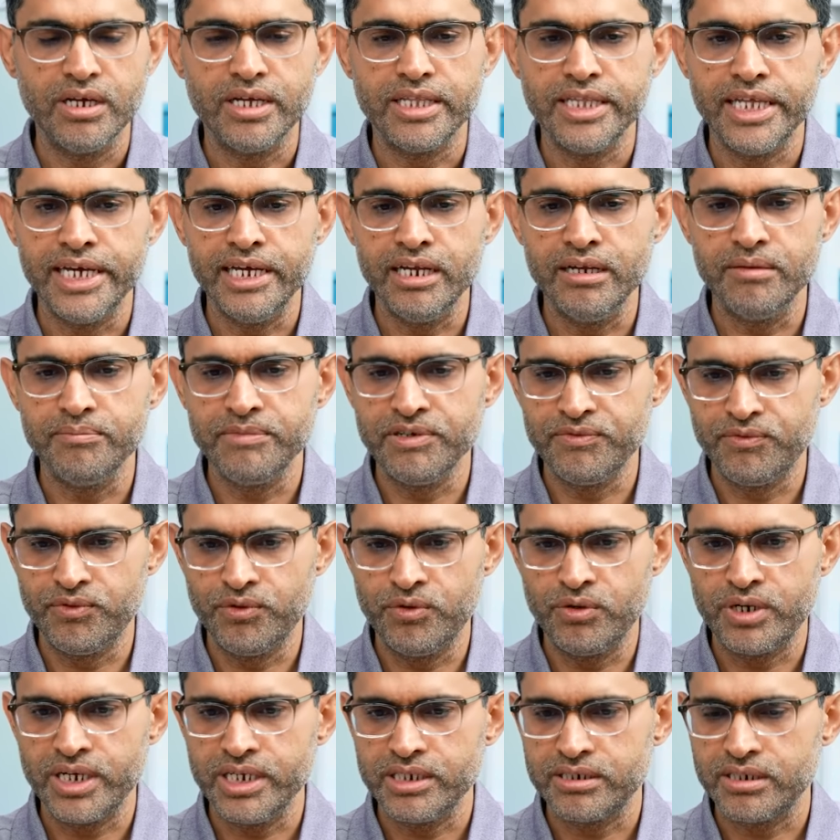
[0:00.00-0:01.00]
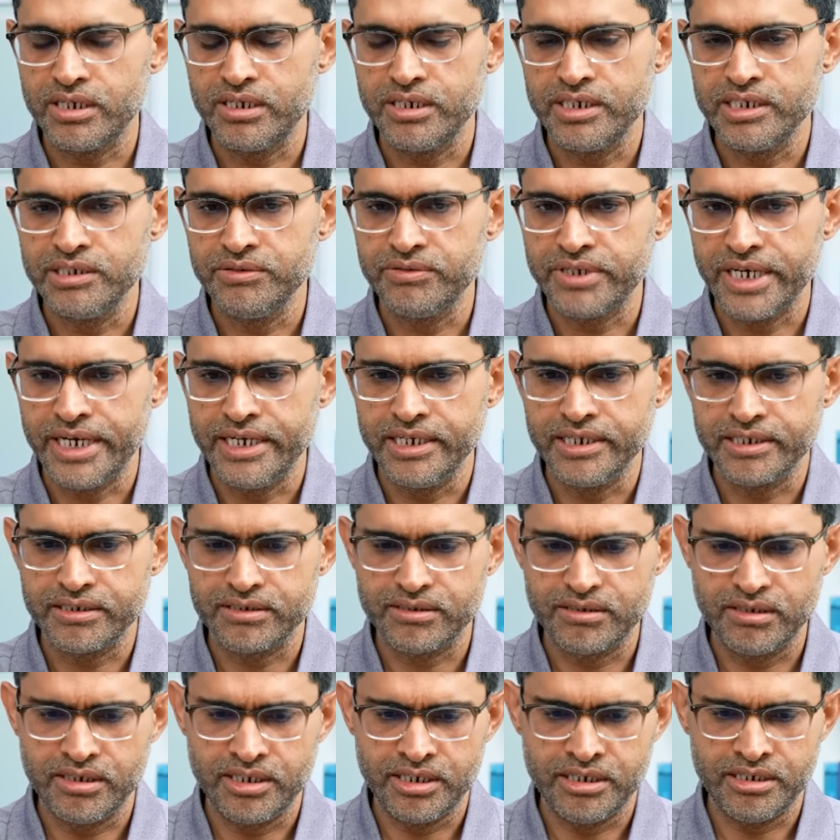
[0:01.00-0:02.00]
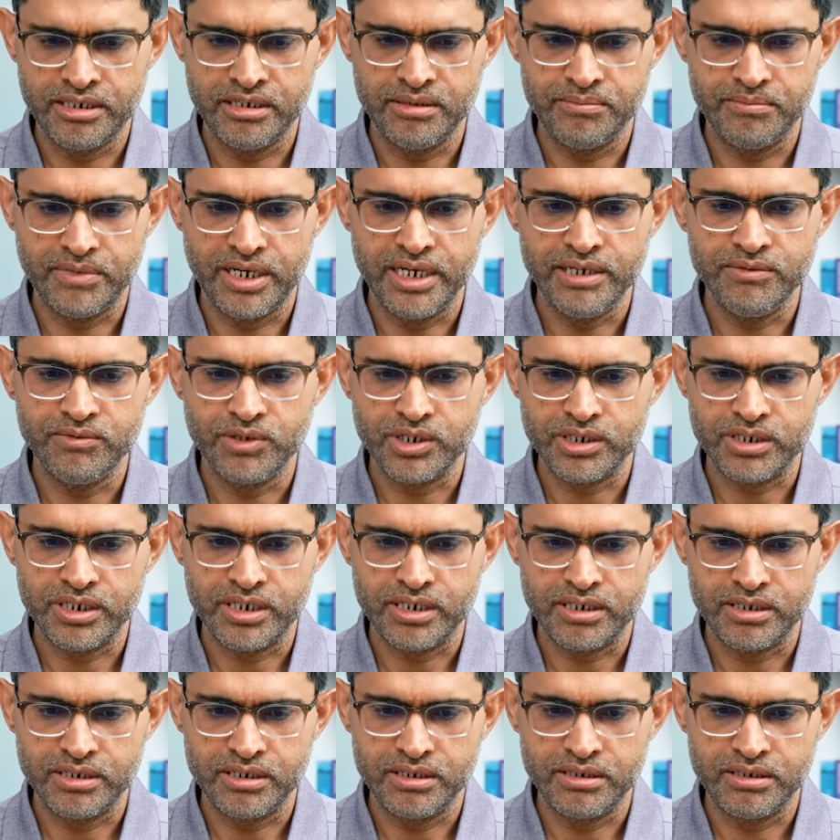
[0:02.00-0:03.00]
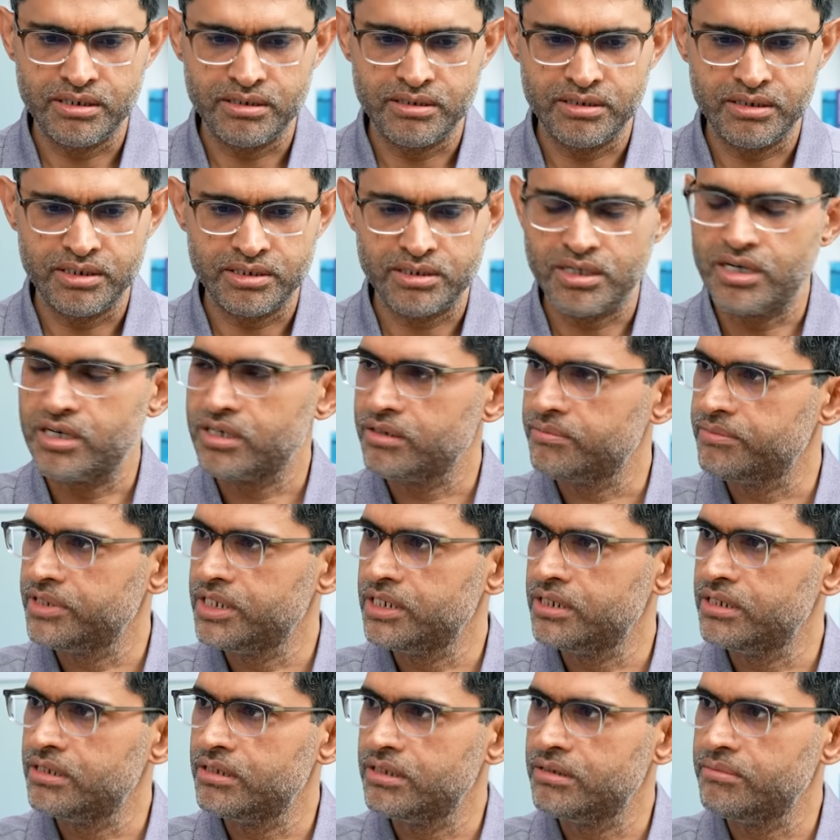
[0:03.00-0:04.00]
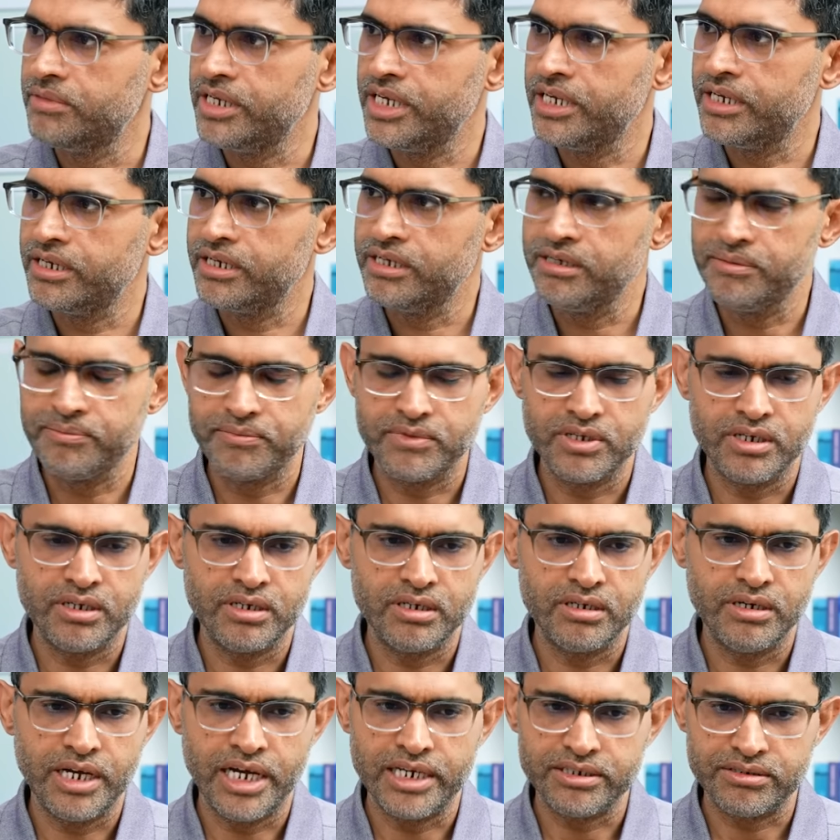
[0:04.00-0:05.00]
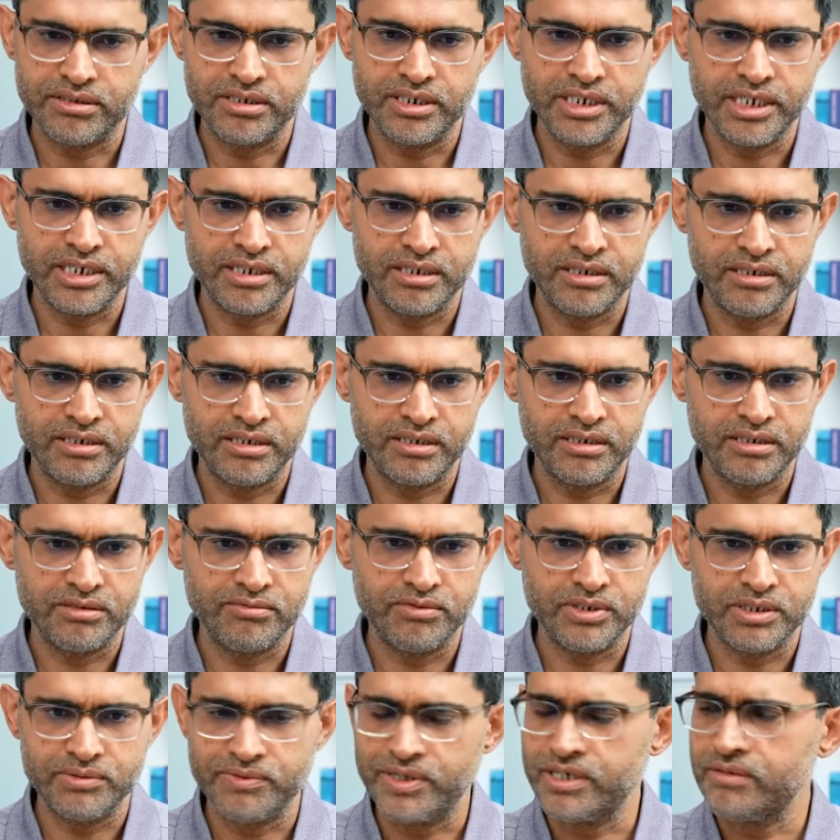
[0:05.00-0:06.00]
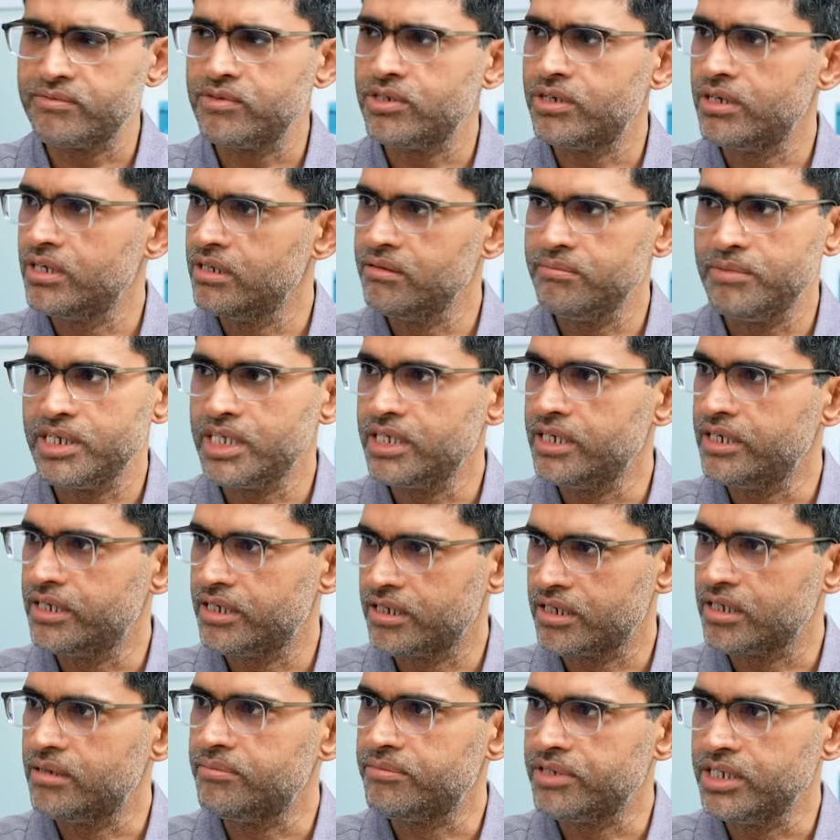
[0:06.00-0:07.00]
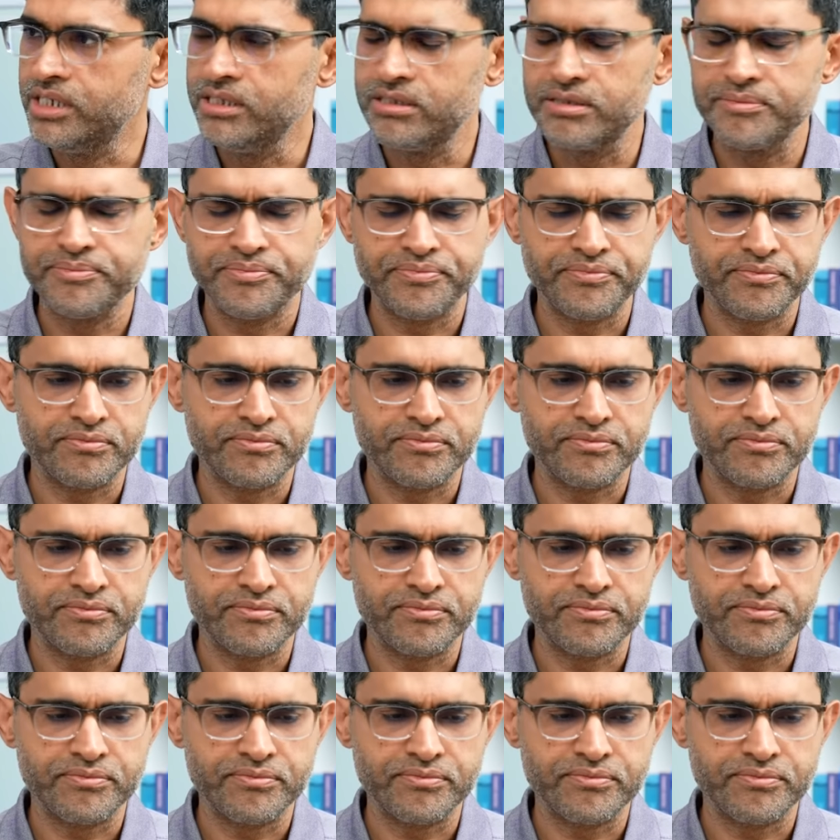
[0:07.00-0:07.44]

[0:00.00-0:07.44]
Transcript: Then before I started Nutanix, um, I worked at a, startup in the Bay Area, uh, Data. It was one of the early big data companies.